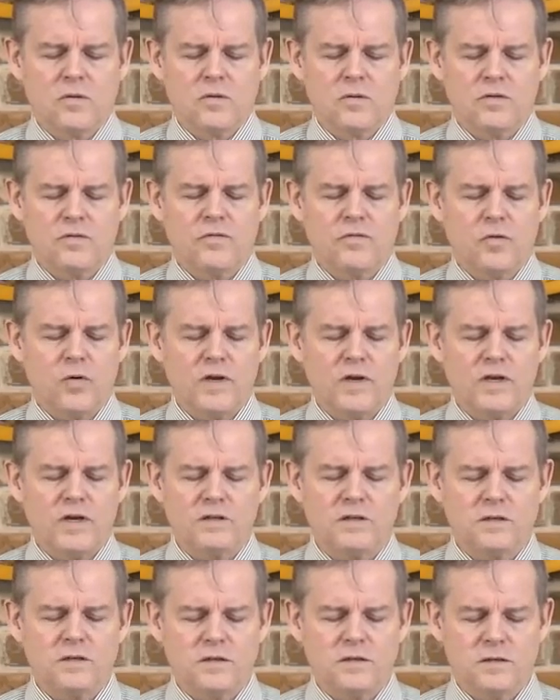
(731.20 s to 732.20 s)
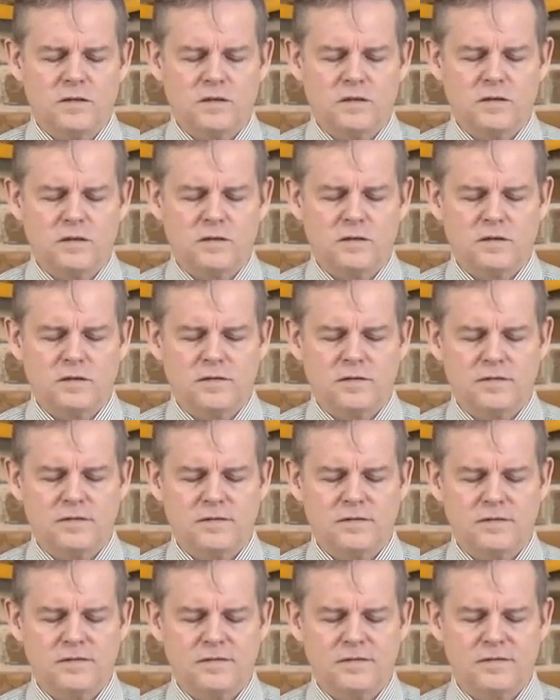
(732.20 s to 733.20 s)
the voice
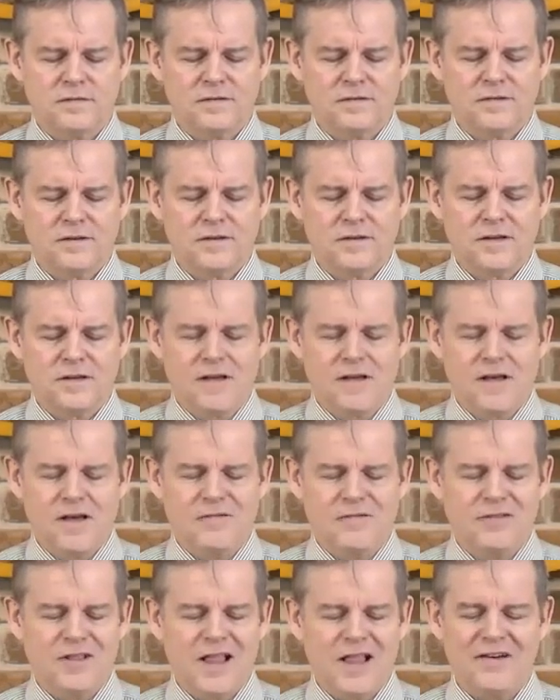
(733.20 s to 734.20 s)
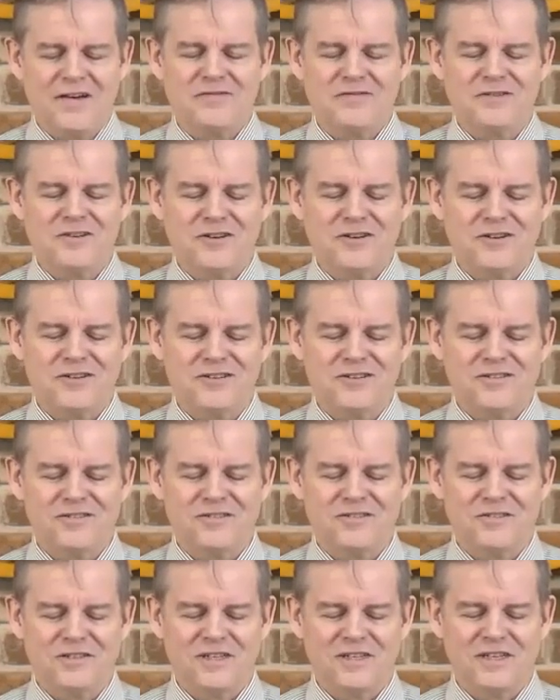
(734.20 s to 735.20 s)
of laughter
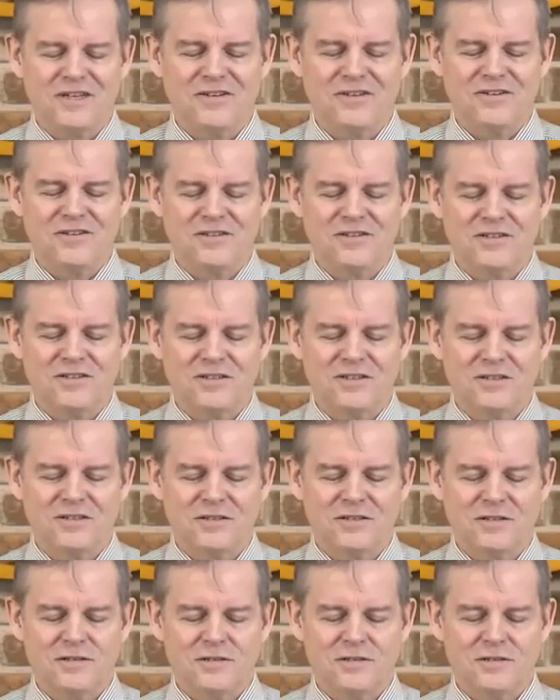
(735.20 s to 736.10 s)
or tears.